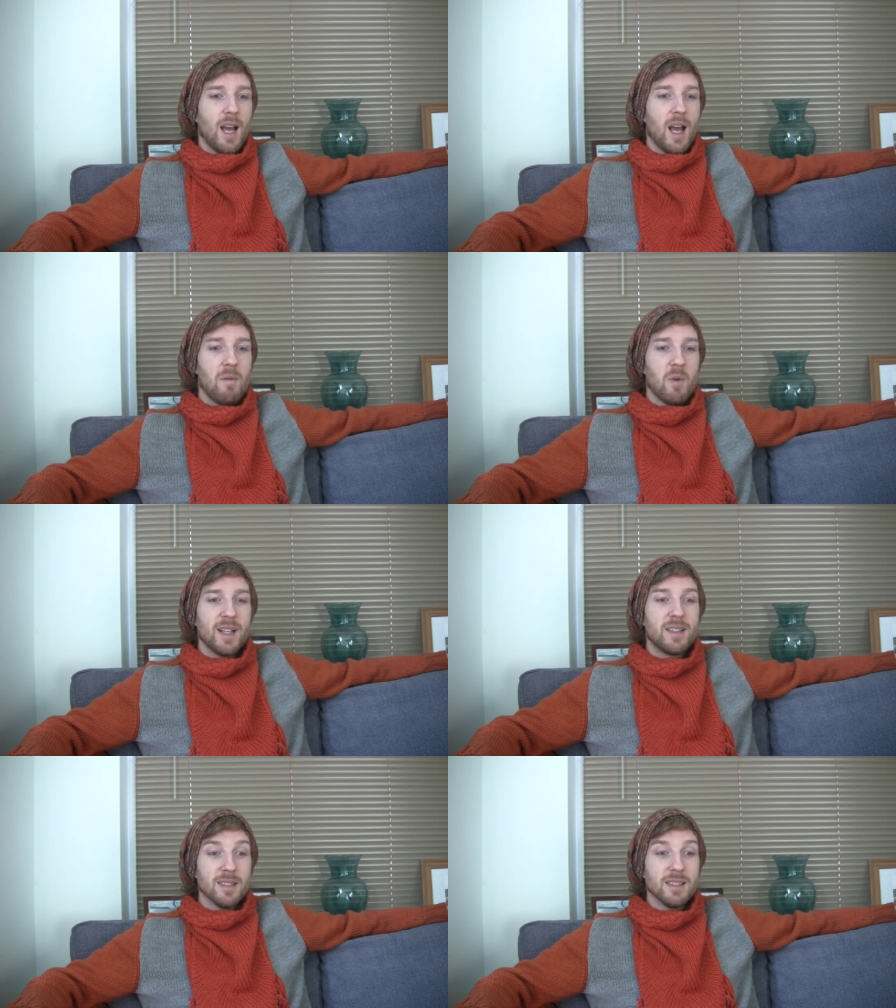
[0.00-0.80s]
And what
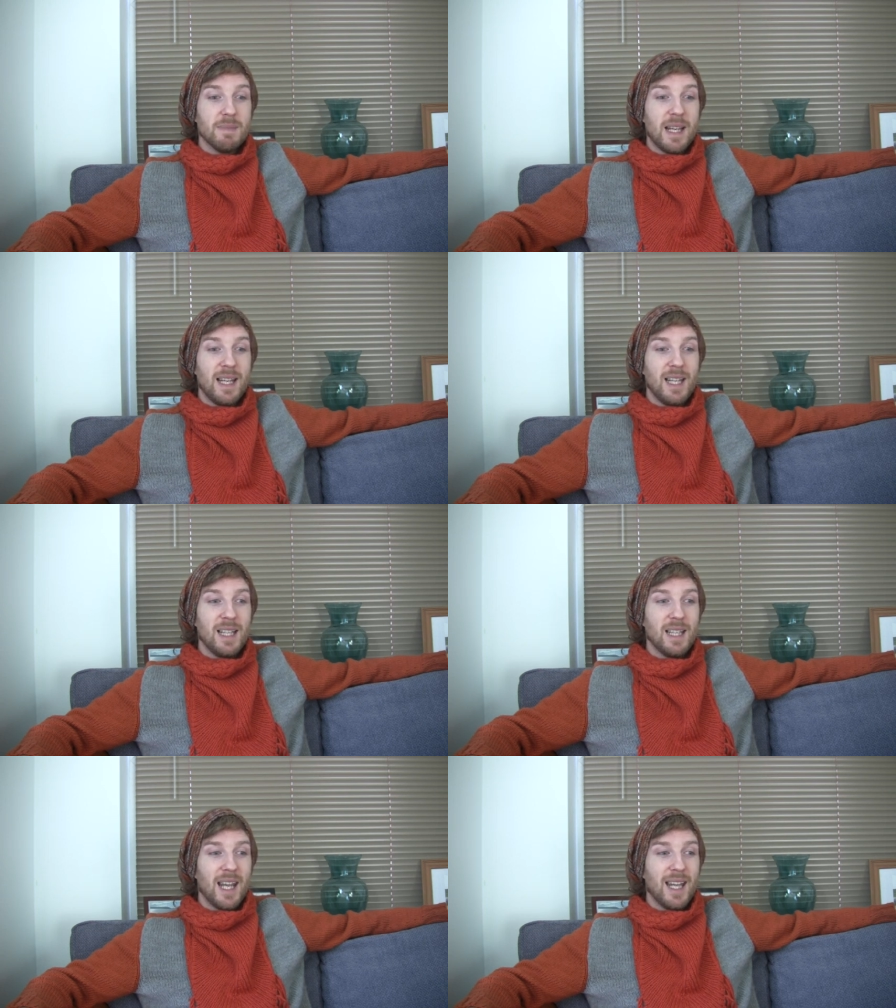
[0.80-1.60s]
it doesn't
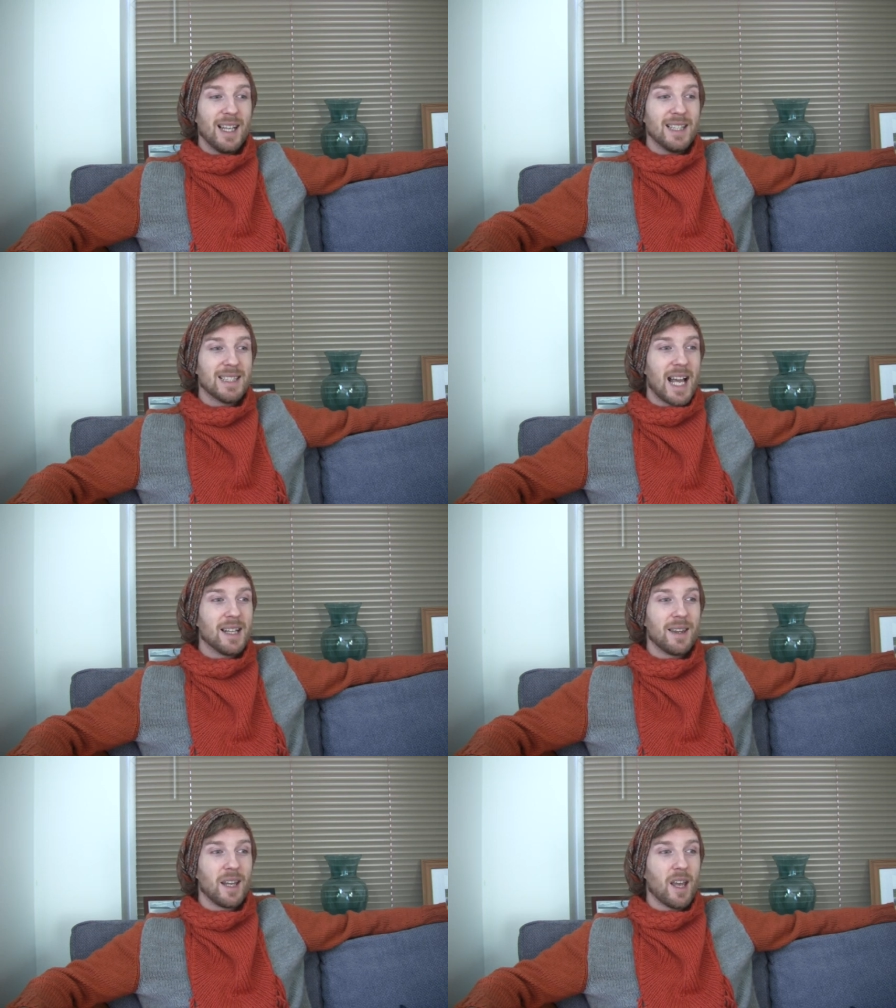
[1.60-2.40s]
mean is
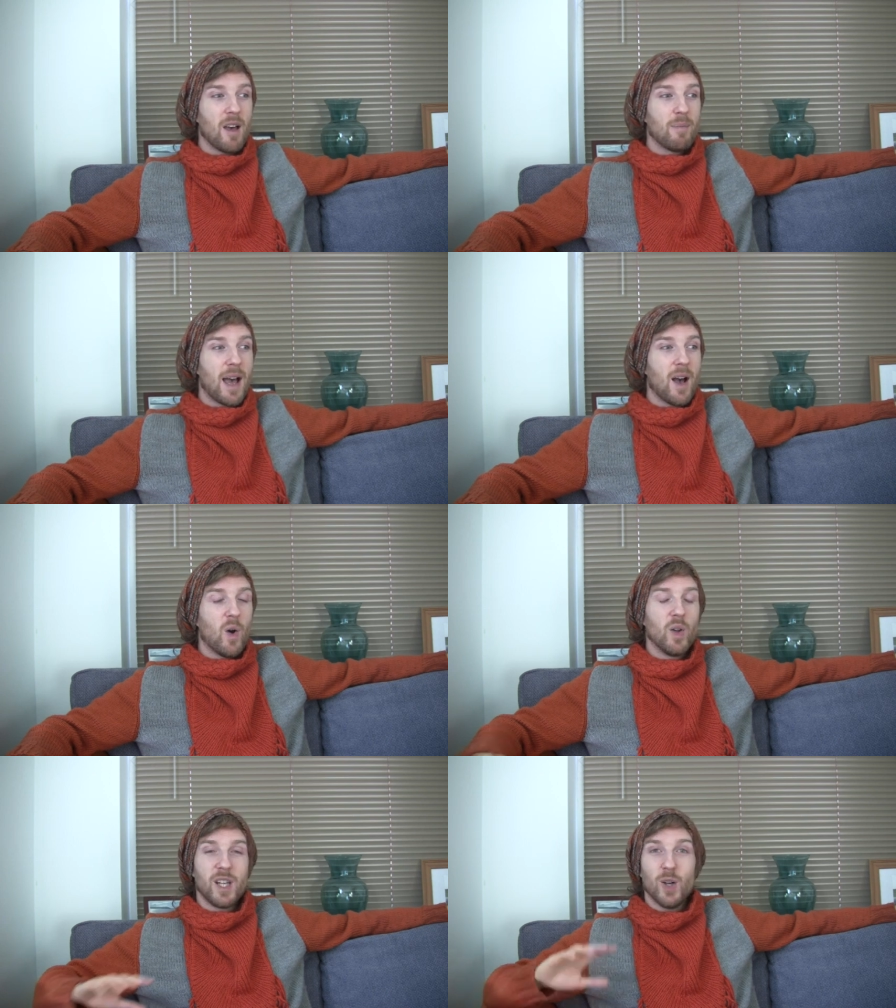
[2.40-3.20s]
anything about
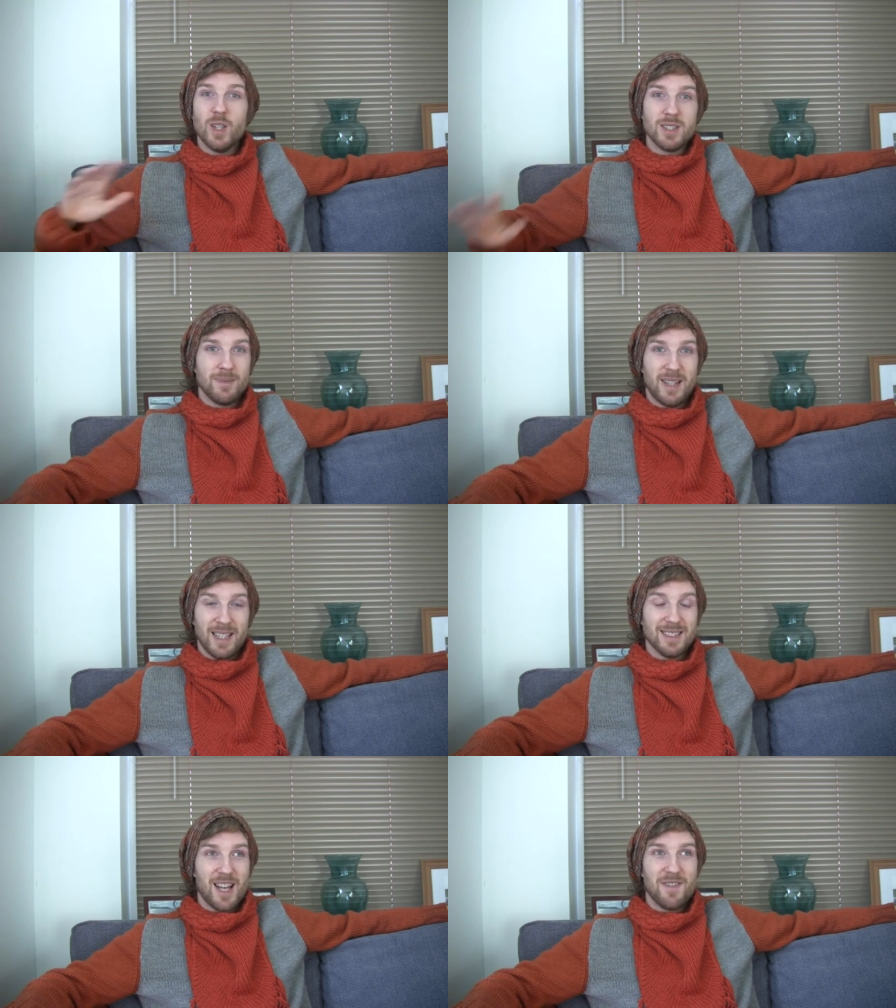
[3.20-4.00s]
all the awesome
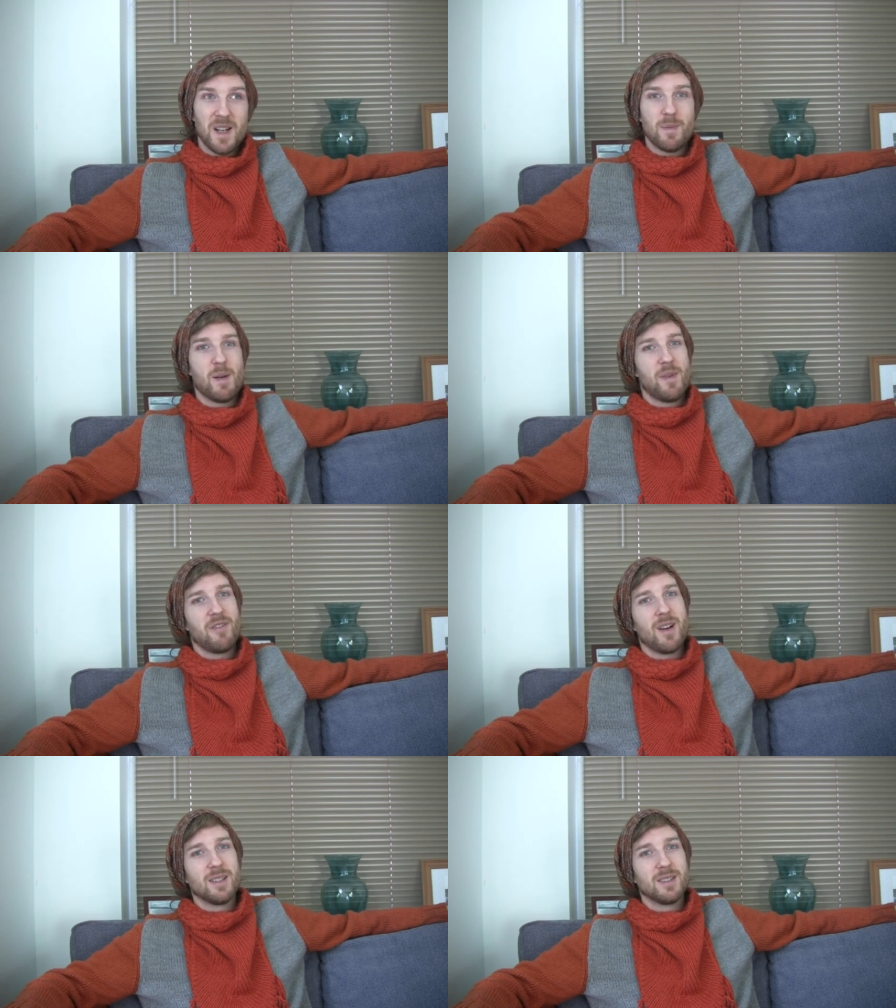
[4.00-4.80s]
things that I feel about my
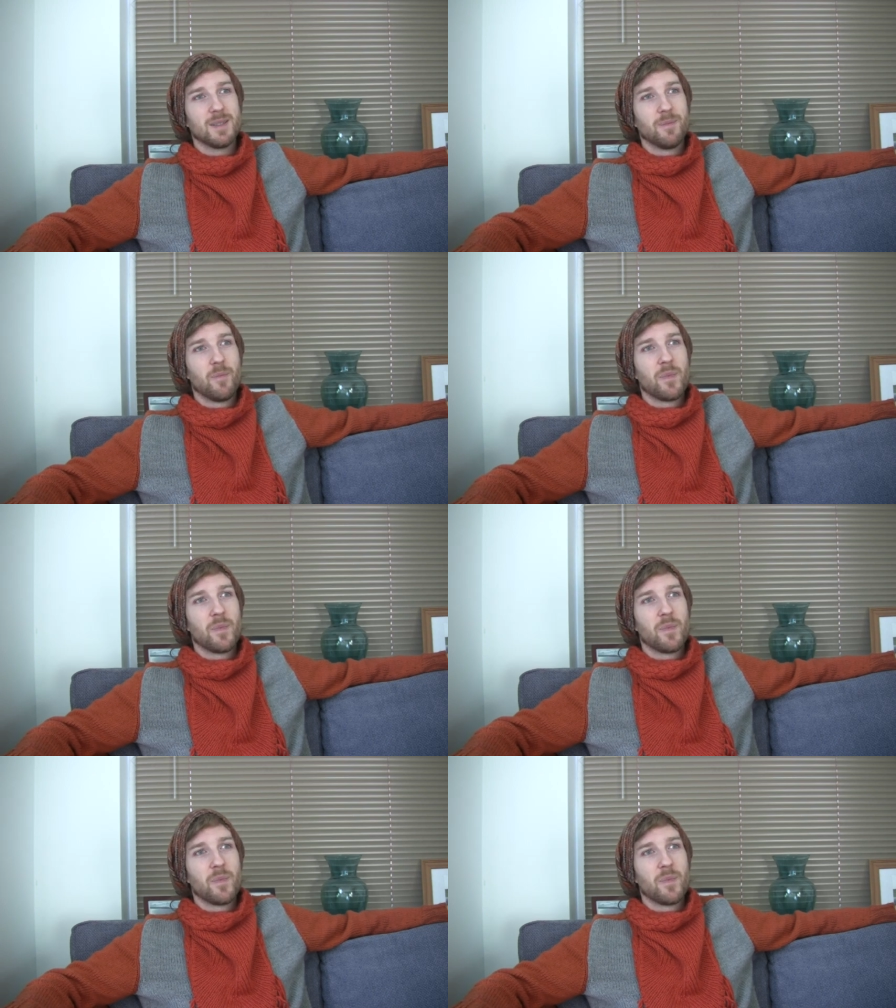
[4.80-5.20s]
friends.